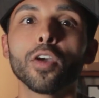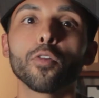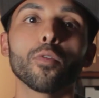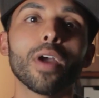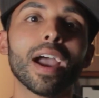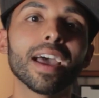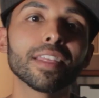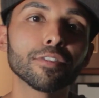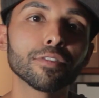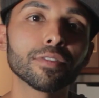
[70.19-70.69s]

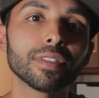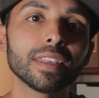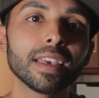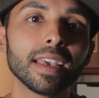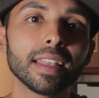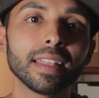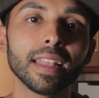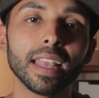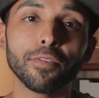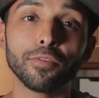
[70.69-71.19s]
Rather
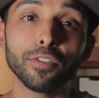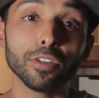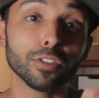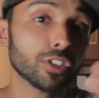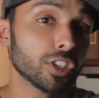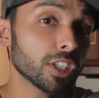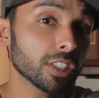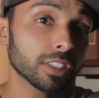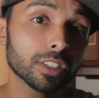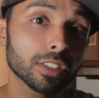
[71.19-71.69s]
than if you're
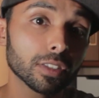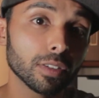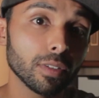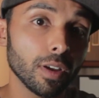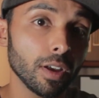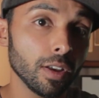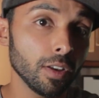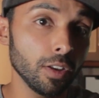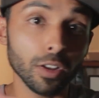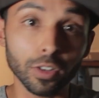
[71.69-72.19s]
just,
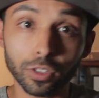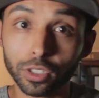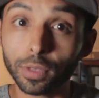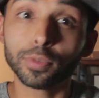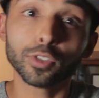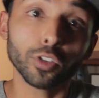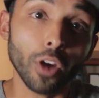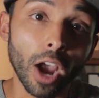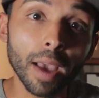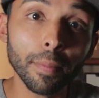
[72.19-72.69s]
you know, a
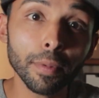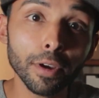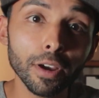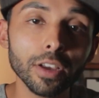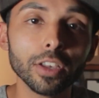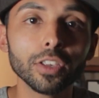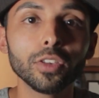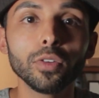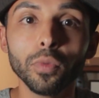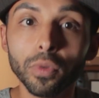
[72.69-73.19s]

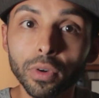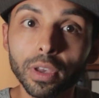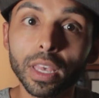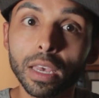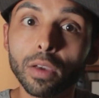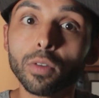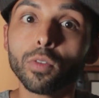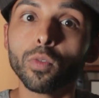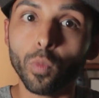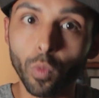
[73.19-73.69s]
subscriber, you will
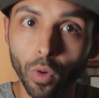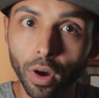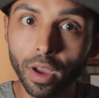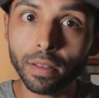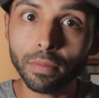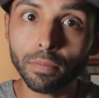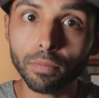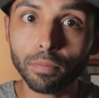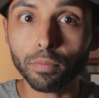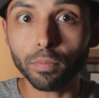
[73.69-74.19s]
get
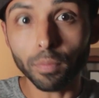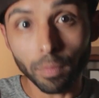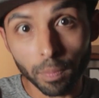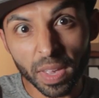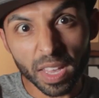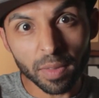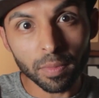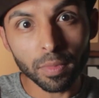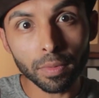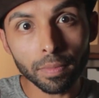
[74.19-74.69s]
one
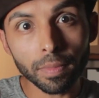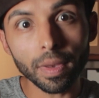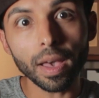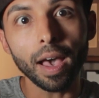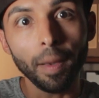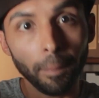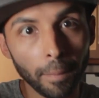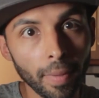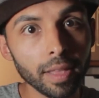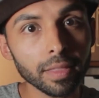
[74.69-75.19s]
minimum
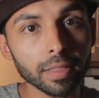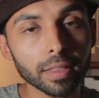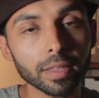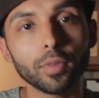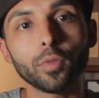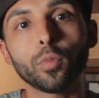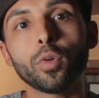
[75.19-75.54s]
a month.